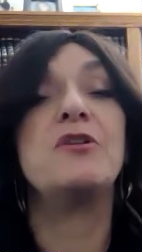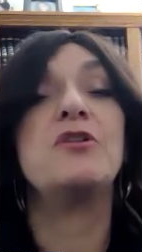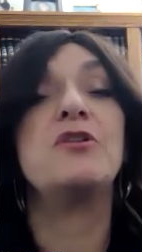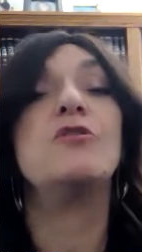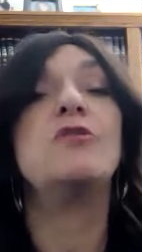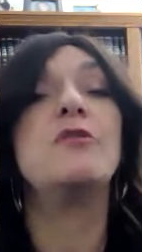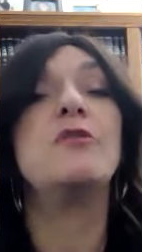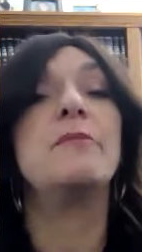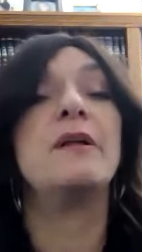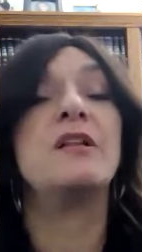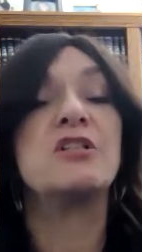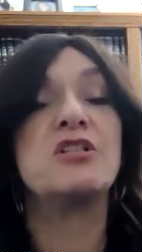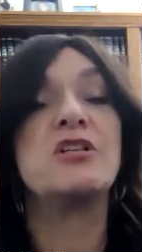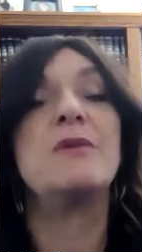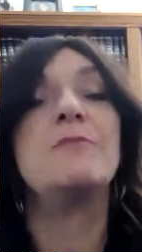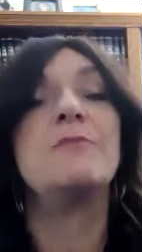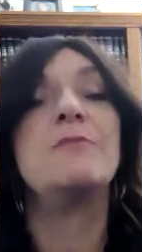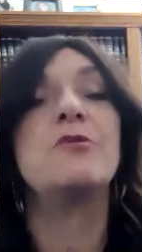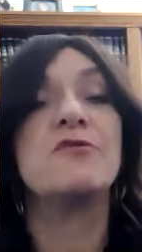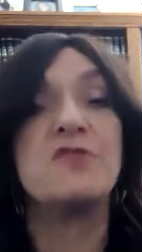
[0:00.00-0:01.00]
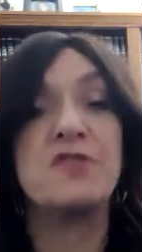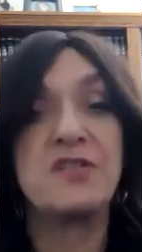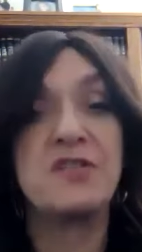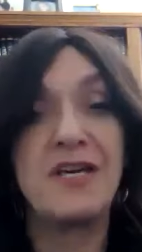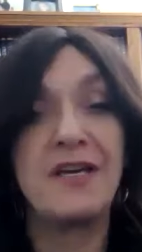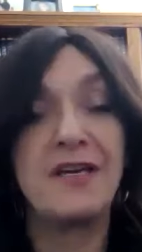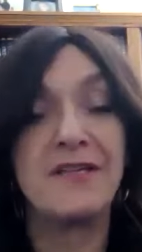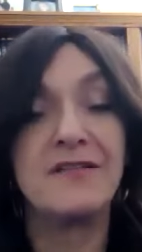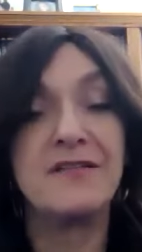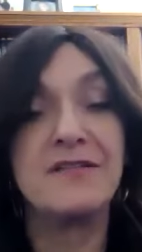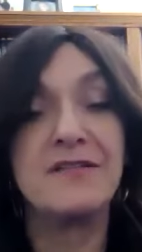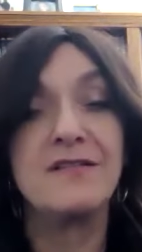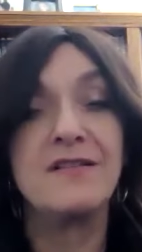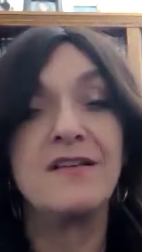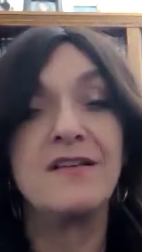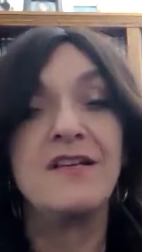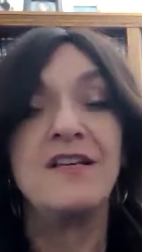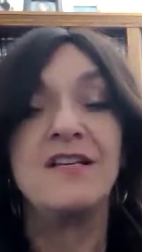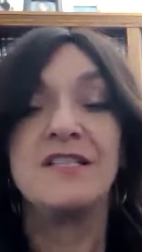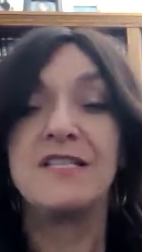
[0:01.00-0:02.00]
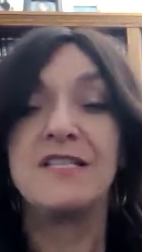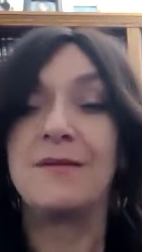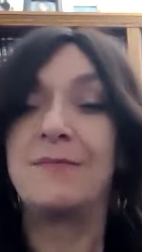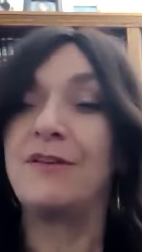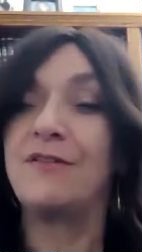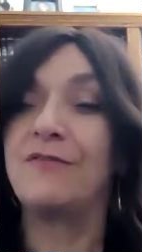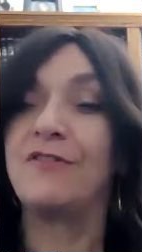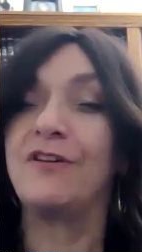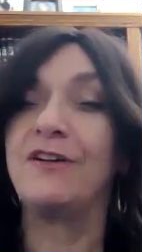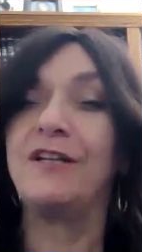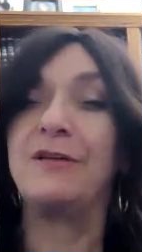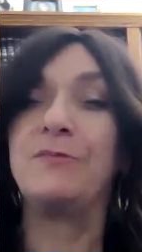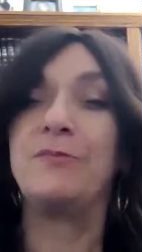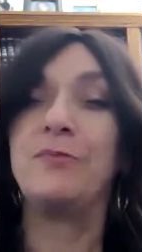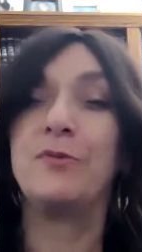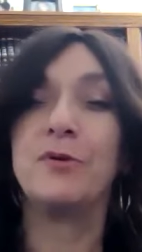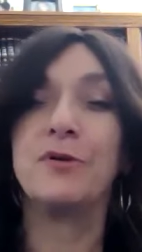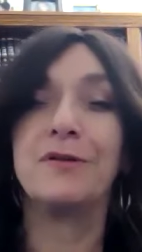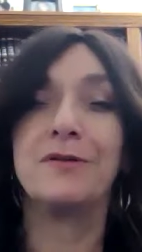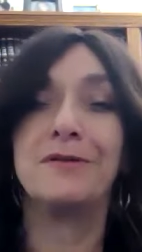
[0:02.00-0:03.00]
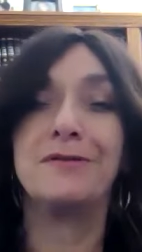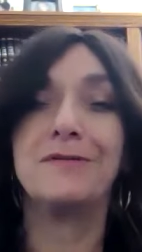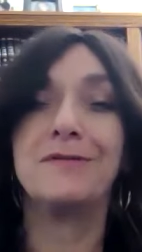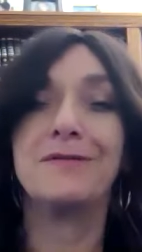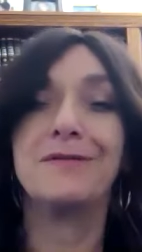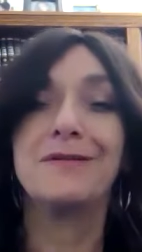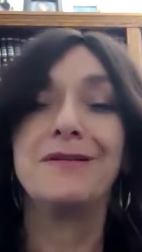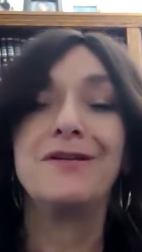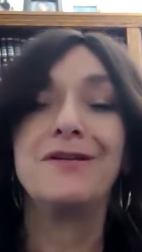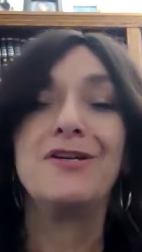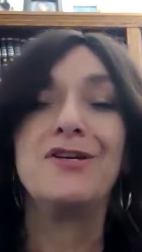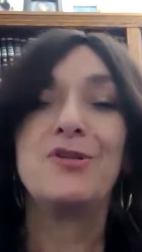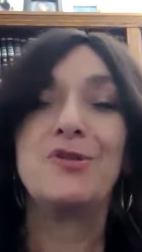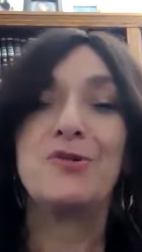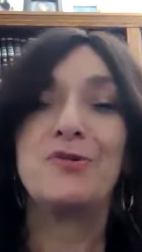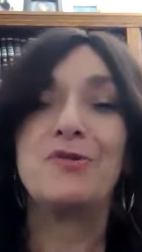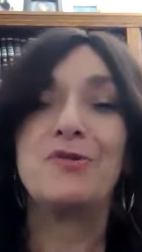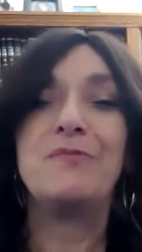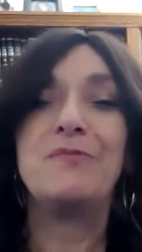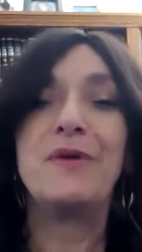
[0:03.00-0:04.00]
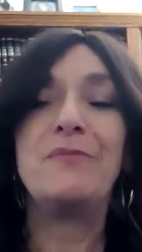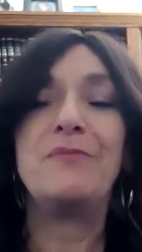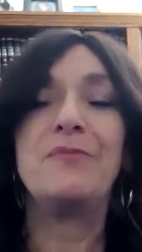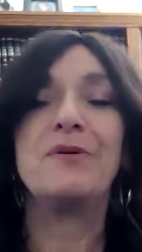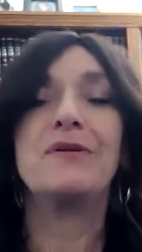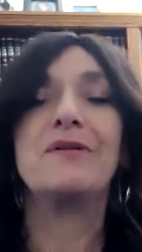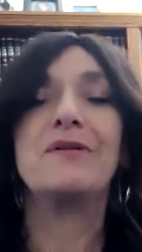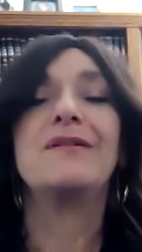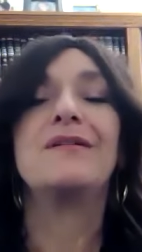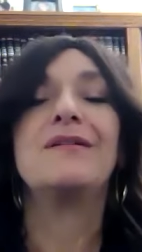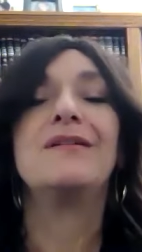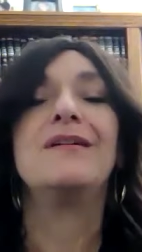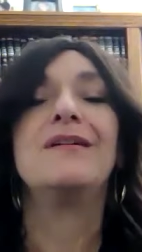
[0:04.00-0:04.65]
You know, the Baal Shem Tov says something very important to remember